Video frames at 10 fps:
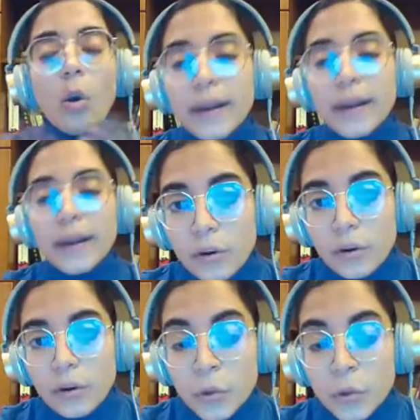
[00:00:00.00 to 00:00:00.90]
or in
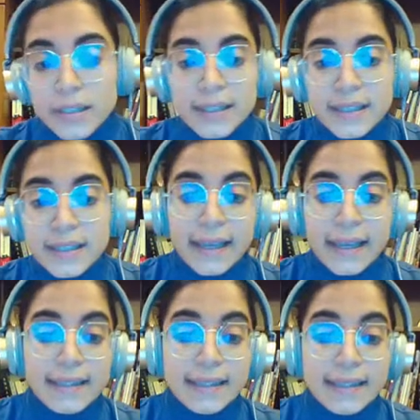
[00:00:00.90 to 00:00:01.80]
other words,
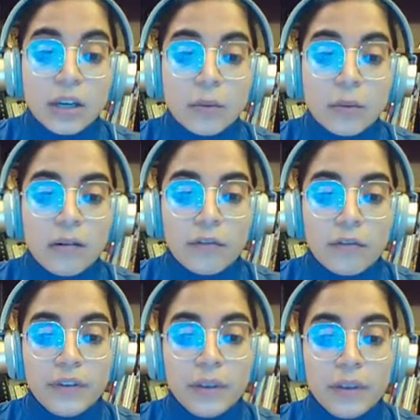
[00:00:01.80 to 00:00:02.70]
it's equal,
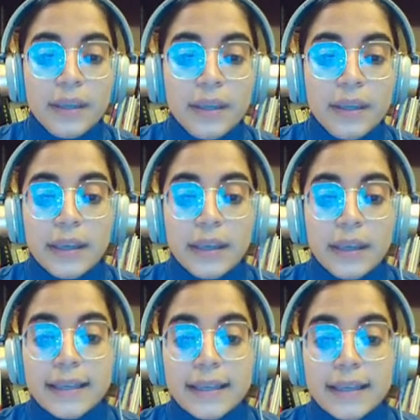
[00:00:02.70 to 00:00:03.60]
VB
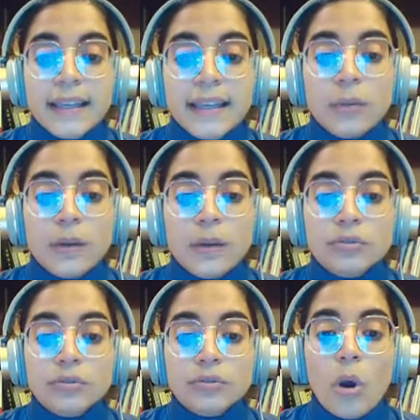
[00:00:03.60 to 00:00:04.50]
is equal
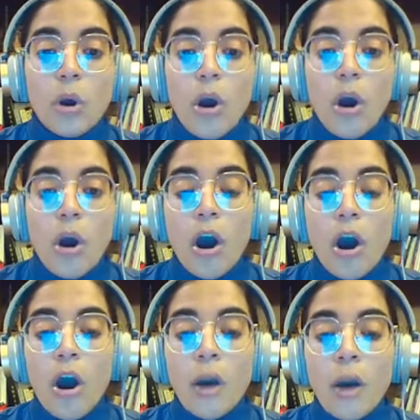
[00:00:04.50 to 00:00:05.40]
to
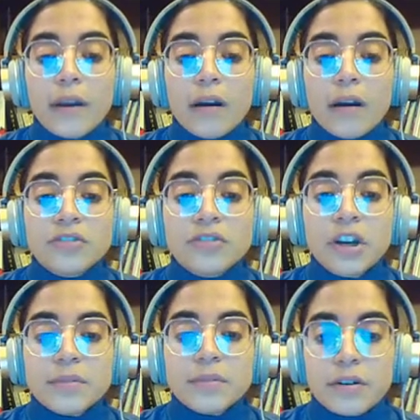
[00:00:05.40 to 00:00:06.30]
omega
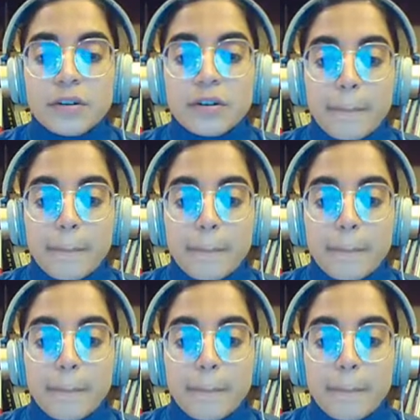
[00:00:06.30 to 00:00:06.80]
times R,